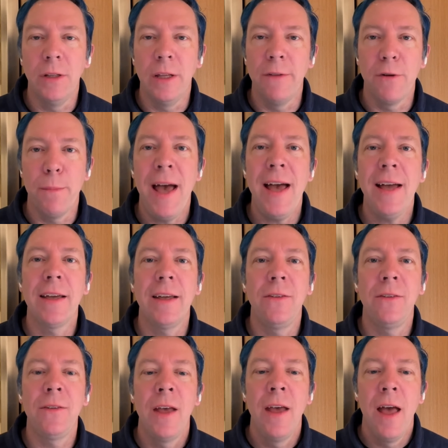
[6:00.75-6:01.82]
deliver
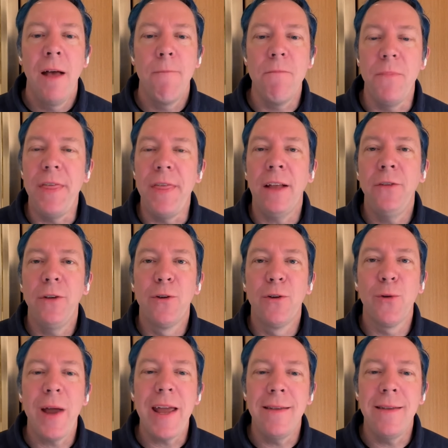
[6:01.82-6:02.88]
packets that's a
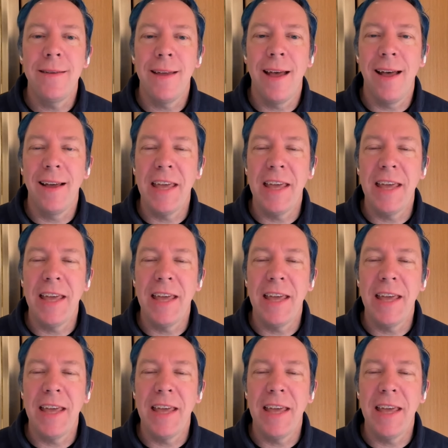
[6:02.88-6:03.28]
great uh,